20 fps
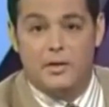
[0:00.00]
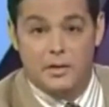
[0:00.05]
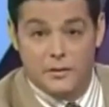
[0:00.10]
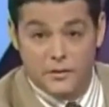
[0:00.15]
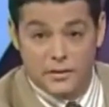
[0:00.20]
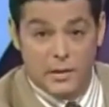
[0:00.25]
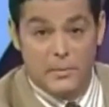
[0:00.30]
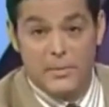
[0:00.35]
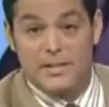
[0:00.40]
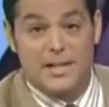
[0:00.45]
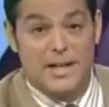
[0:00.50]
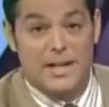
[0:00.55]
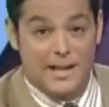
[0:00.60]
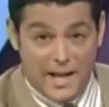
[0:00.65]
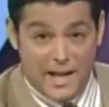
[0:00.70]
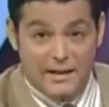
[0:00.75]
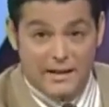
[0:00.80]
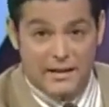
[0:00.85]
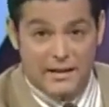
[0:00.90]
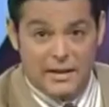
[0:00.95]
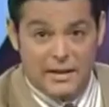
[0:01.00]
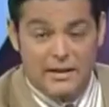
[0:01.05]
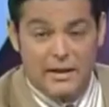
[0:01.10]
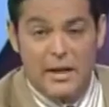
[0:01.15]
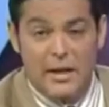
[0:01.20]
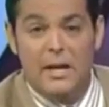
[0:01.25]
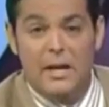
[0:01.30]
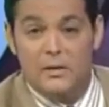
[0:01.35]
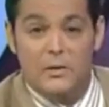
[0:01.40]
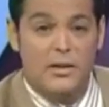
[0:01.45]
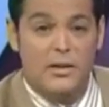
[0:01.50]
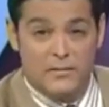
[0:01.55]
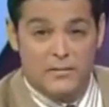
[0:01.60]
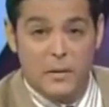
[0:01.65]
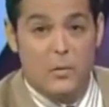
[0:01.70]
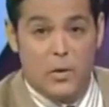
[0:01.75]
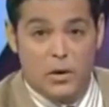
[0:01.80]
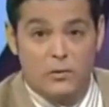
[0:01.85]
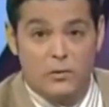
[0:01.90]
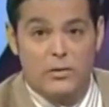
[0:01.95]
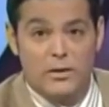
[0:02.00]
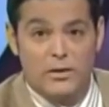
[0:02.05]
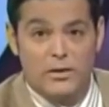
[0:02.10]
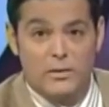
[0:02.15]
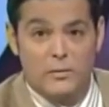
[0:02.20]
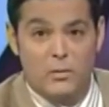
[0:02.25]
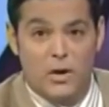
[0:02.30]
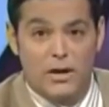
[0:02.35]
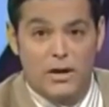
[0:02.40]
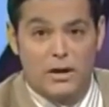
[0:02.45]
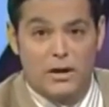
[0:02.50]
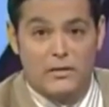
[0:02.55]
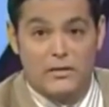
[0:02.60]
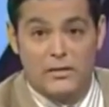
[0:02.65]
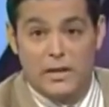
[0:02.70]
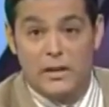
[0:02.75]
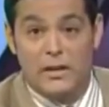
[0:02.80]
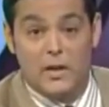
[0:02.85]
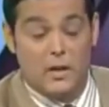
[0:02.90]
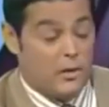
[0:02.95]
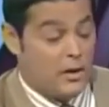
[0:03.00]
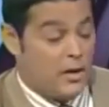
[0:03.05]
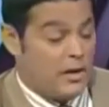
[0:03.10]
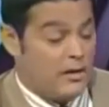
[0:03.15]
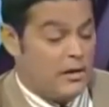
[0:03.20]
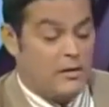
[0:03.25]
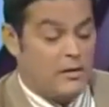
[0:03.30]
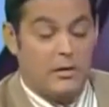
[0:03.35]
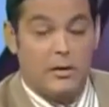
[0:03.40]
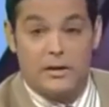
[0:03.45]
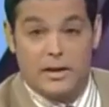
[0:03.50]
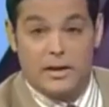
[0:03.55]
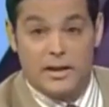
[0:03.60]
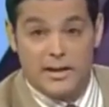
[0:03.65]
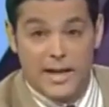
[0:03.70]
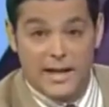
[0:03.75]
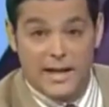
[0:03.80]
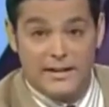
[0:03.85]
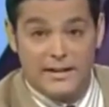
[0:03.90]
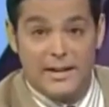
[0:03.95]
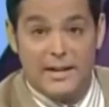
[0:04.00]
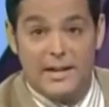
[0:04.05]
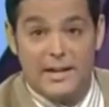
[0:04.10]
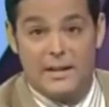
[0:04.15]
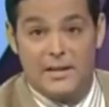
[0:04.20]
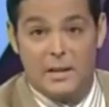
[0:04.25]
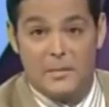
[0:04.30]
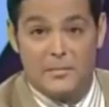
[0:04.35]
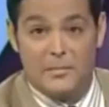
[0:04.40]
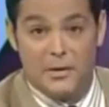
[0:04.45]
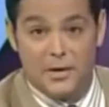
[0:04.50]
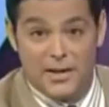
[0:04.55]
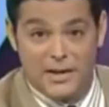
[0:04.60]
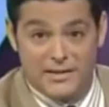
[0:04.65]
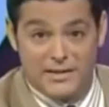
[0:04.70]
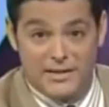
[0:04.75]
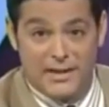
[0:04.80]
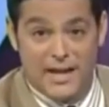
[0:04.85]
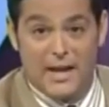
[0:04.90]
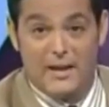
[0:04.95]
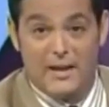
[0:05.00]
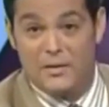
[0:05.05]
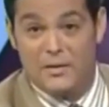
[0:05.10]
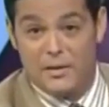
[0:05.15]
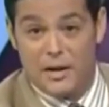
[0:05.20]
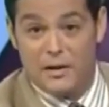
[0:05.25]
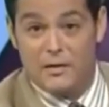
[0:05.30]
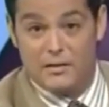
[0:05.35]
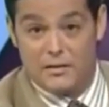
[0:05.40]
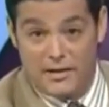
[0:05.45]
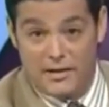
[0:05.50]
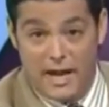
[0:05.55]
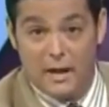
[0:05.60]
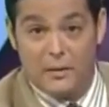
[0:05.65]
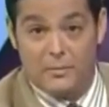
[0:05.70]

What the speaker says: If someone's collecting it, you give me one reason why you're going to say, you know, they're collecting it, they're putting it together, they're now